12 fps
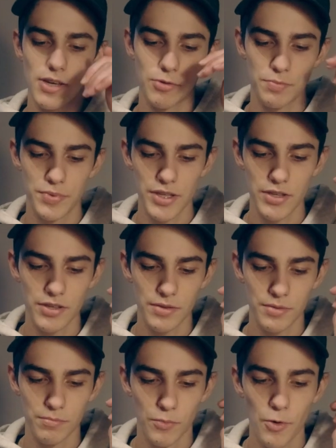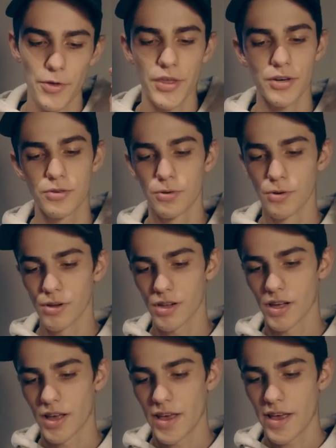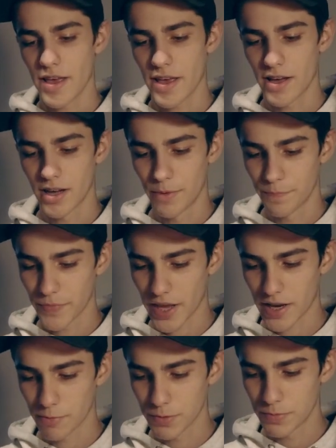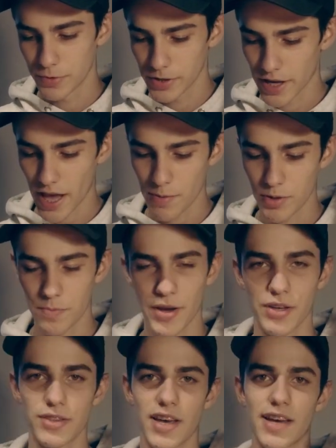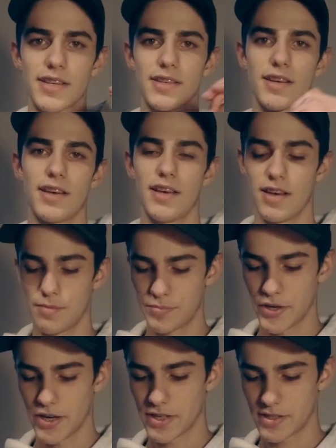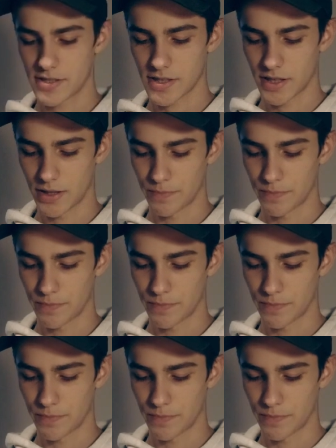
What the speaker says: That would be more than cool, and I would be really happy about that. But